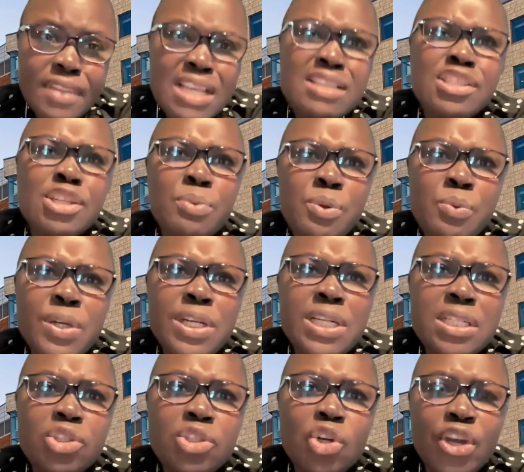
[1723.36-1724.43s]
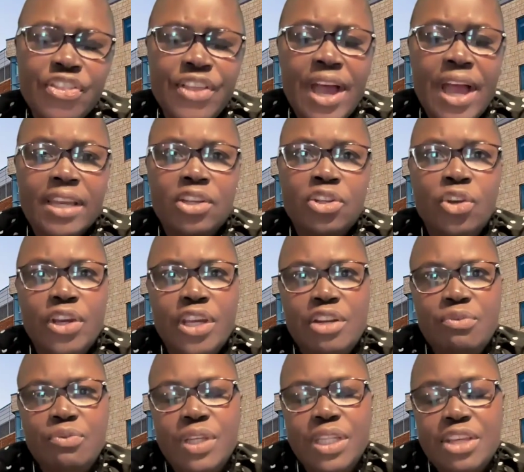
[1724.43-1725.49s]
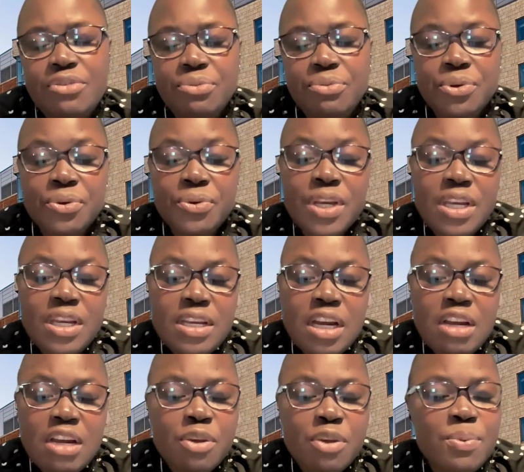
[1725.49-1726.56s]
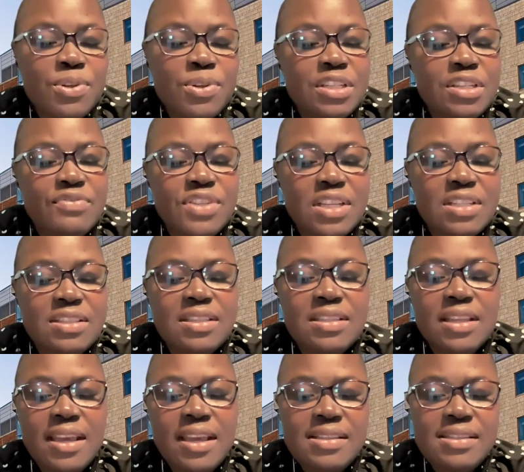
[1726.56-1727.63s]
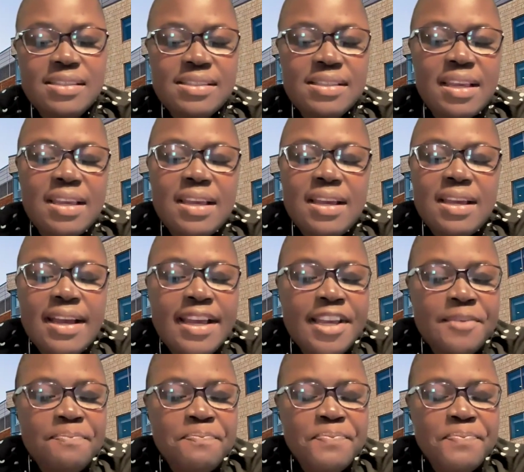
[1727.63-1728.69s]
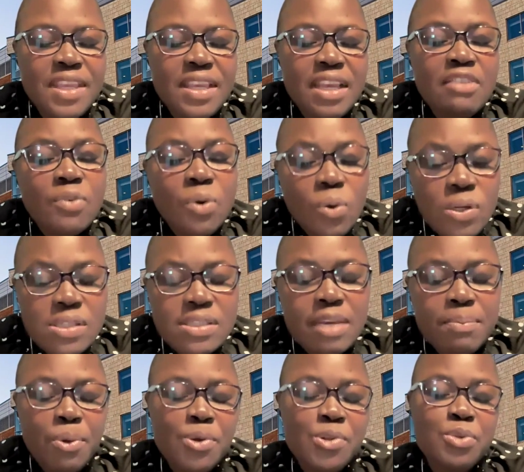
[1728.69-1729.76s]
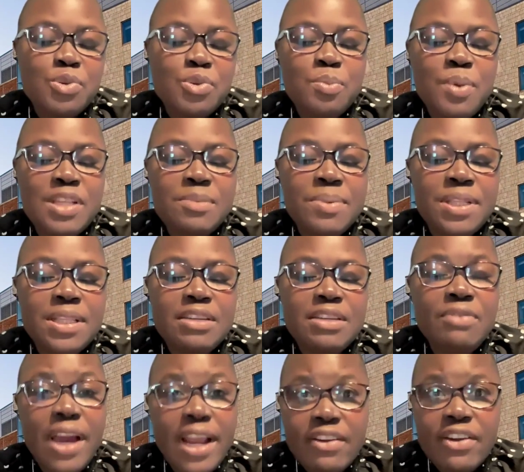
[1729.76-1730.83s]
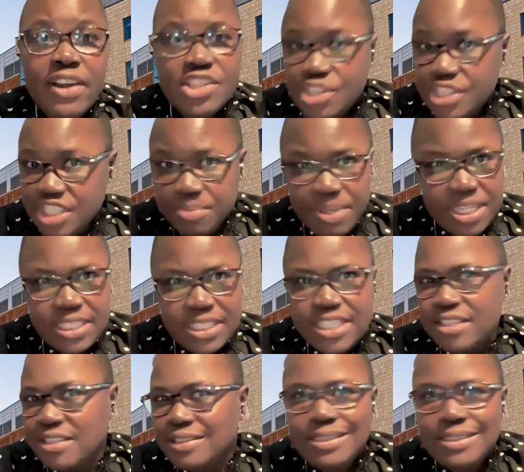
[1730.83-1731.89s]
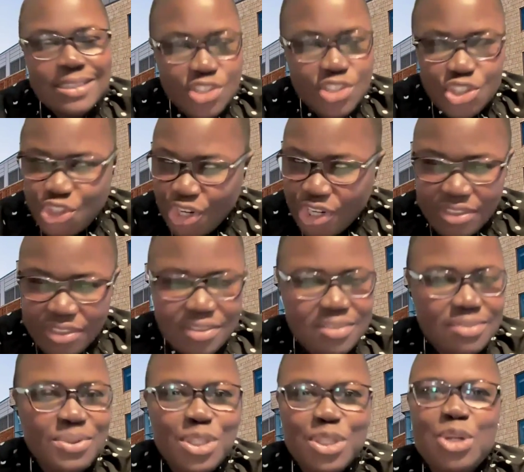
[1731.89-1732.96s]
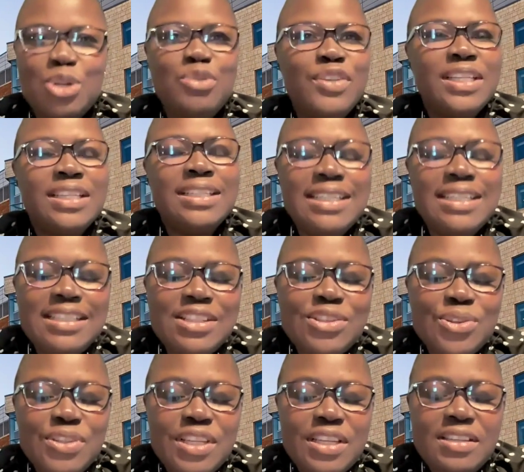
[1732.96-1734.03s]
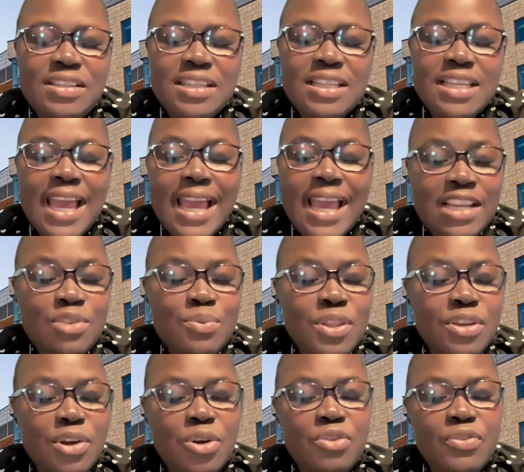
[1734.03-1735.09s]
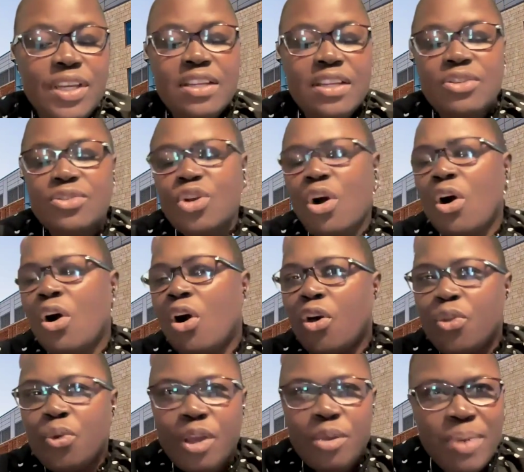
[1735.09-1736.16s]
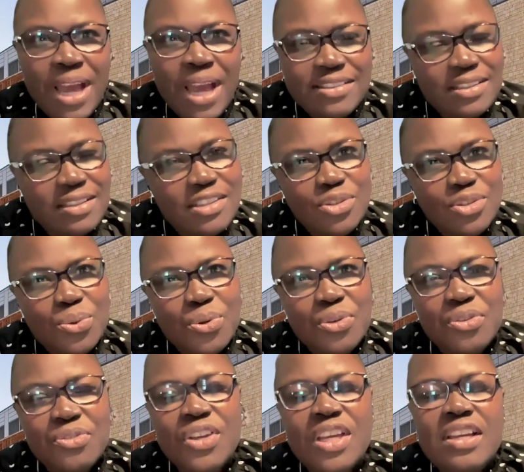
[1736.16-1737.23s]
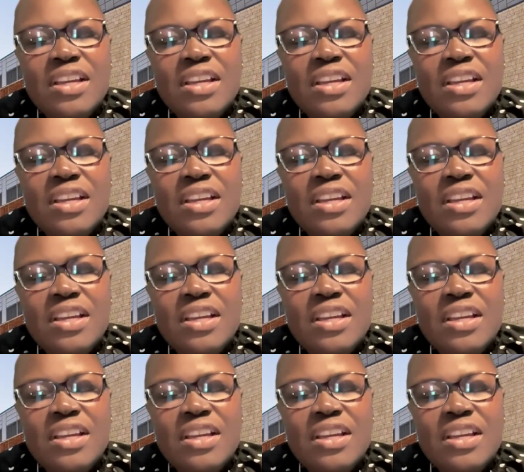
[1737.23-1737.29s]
And so we wanted to look at that and look at it really through a reproductive justice lens. And of course, that personal responsibility rhetoric, just to be clear, didn't start with COVID, certainly didn't end with COVID, goes all the way back to these sort of